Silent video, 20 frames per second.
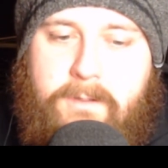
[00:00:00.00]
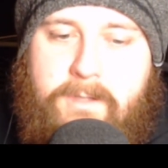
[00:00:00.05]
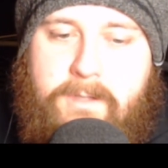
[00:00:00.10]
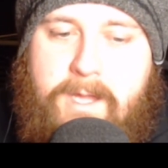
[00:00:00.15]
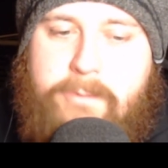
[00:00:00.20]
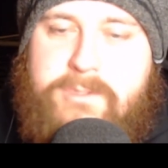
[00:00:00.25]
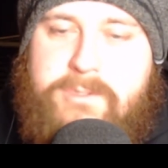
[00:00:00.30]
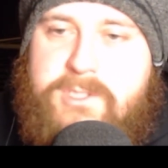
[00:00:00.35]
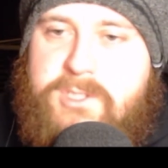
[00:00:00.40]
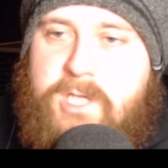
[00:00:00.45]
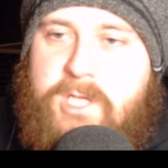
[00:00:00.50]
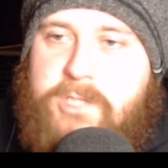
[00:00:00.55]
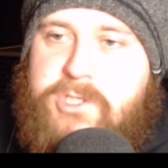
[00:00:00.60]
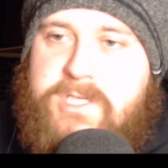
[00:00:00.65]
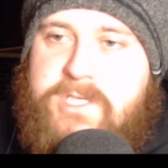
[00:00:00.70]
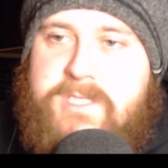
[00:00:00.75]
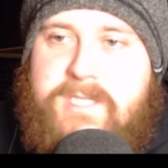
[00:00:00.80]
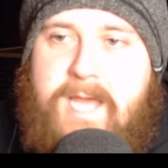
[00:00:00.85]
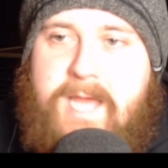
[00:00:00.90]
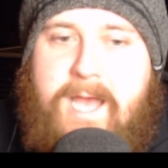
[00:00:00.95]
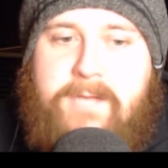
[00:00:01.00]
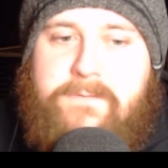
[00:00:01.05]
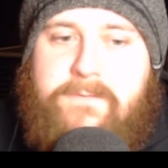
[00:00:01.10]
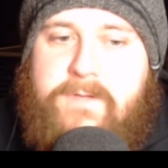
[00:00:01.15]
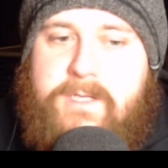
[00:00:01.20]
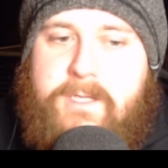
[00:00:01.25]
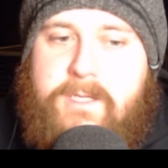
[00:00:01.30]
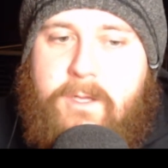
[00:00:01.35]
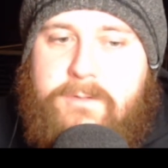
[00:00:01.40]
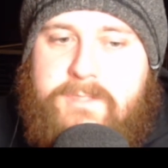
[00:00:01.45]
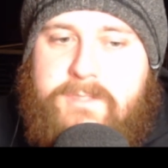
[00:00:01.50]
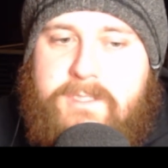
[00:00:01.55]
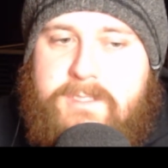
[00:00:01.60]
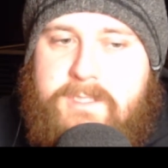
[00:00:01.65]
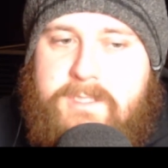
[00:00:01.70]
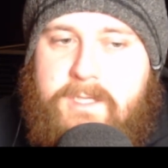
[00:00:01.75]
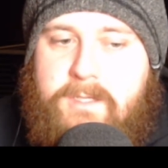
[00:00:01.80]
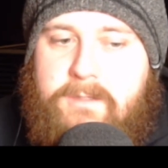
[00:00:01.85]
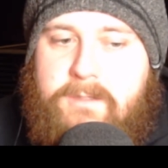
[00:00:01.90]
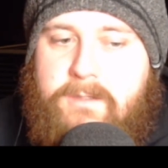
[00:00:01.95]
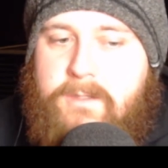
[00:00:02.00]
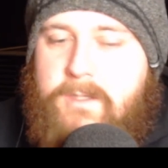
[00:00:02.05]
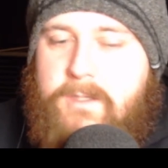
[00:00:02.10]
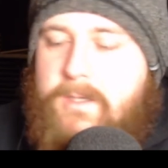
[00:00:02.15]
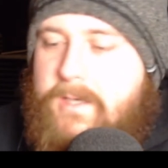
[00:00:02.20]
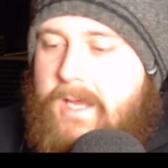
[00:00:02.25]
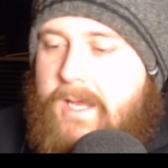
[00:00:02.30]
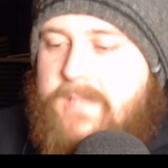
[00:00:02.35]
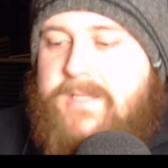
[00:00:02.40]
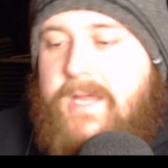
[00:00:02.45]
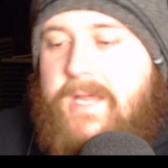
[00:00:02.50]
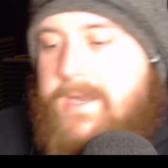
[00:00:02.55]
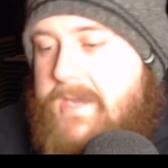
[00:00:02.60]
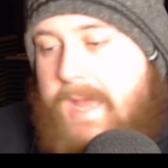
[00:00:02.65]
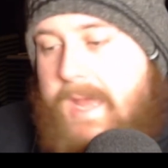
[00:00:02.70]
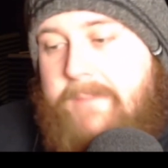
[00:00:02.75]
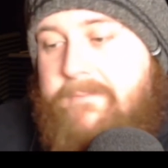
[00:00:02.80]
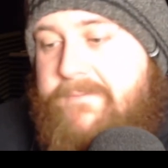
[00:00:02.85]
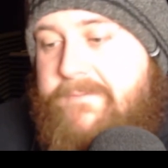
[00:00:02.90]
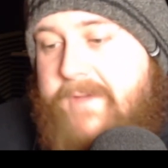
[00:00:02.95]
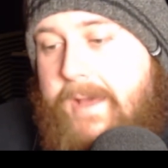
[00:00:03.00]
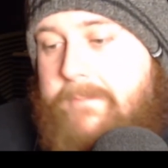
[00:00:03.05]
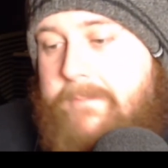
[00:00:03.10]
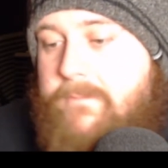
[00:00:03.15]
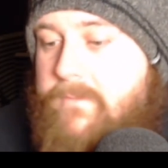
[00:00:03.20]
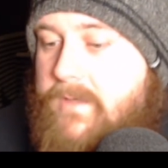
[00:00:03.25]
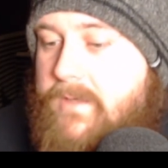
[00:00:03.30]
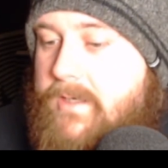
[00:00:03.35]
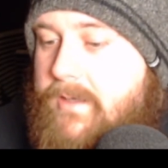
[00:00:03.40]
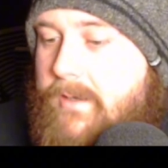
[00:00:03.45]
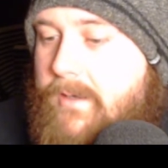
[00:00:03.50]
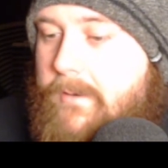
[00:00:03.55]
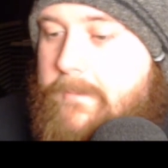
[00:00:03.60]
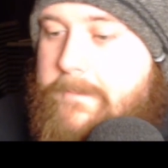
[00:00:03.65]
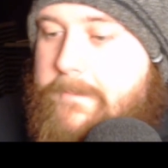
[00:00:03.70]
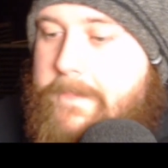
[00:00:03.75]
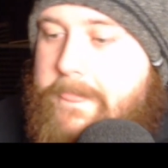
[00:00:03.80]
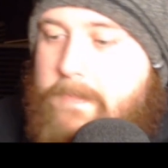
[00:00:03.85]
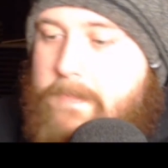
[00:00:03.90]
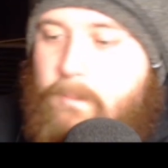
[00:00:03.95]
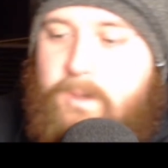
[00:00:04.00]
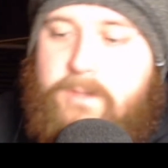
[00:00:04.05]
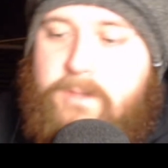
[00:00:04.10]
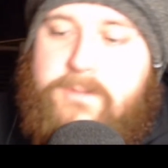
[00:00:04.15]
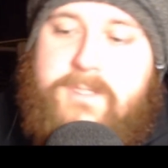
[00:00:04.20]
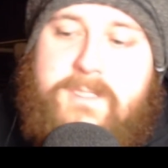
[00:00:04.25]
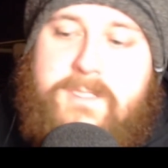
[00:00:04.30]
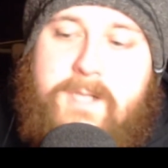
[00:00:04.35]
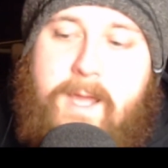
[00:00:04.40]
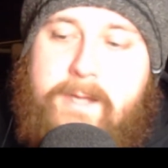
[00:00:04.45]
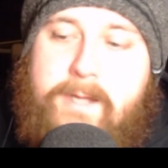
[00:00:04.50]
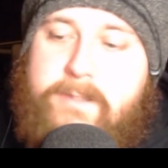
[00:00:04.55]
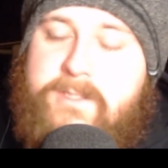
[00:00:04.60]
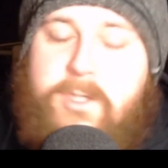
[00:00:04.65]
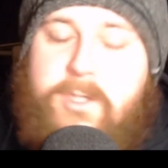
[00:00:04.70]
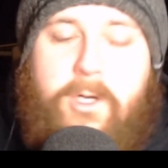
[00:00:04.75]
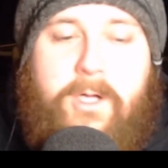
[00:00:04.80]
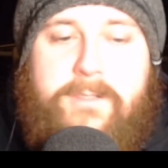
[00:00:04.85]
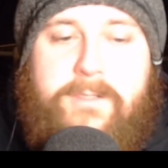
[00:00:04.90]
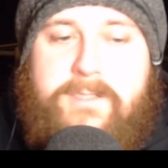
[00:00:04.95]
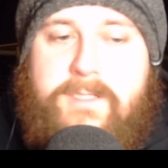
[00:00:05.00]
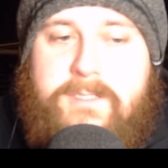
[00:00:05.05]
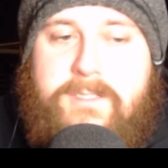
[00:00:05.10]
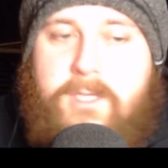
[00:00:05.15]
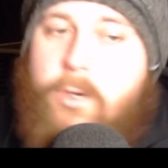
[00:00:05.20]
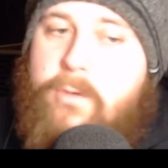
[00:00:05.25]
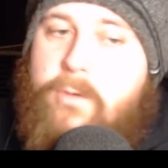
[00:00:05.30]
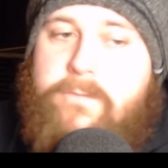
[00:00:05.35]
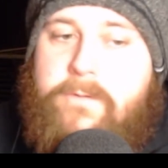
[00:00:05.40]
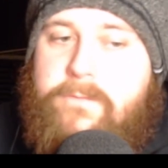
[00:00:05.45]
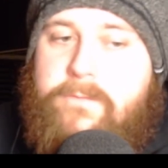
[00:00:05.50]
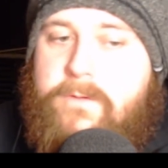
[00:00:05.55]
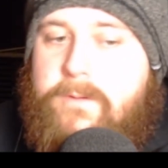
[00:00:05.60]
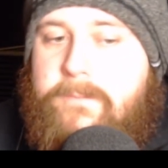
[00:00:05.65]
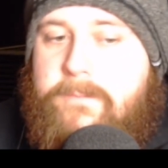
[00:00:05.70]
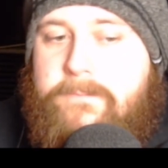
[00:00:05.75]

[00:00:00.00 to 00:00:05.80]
That was such a sad video to see. That was like the Nam Pham video where you're just like, God, it's over for him.